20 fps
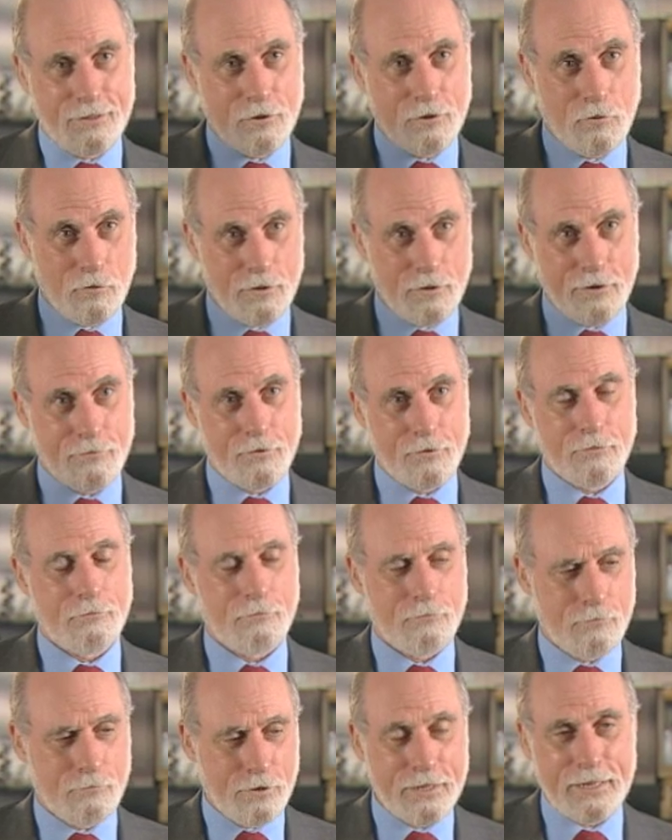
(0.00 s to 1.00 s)
no one ever
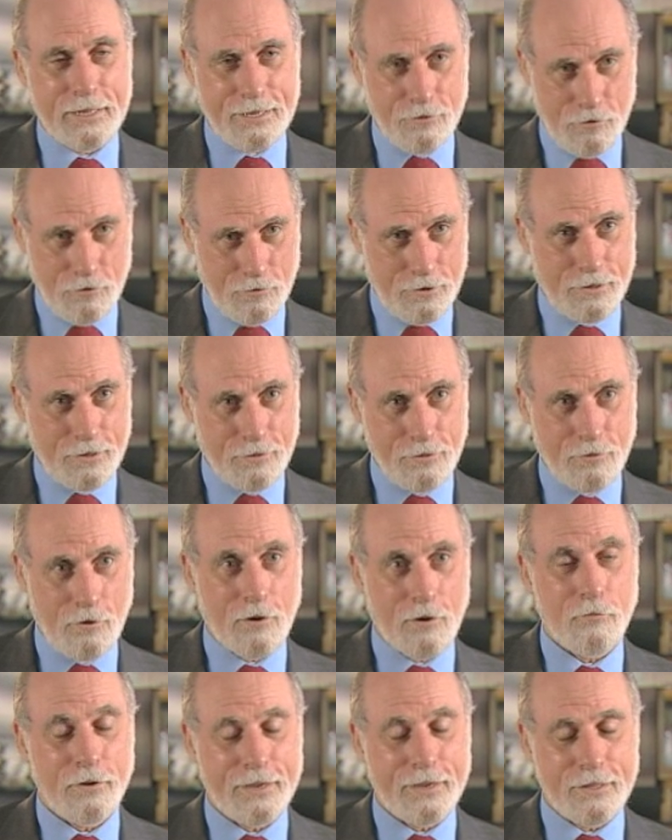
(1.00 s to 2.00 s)
really seriously
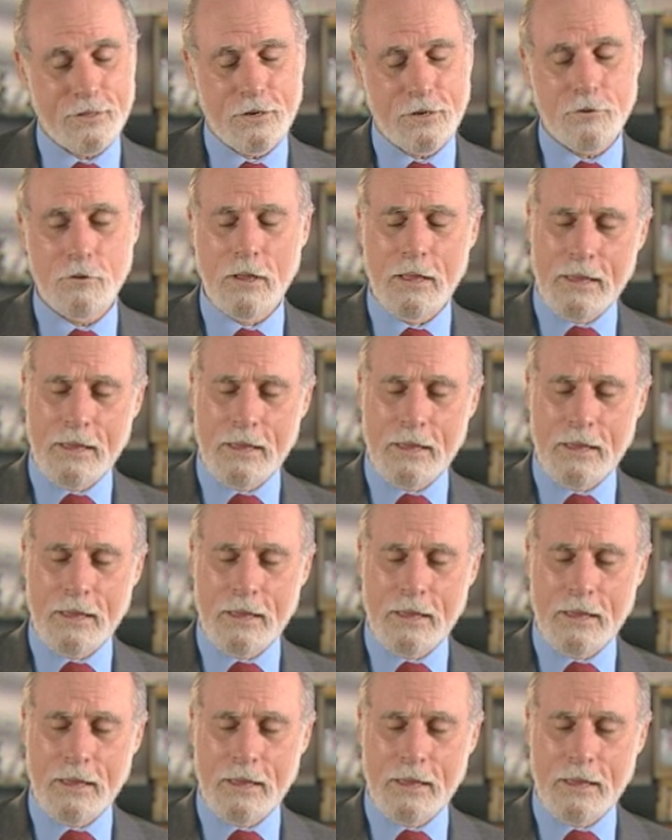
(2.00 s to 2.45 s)
thought we could do.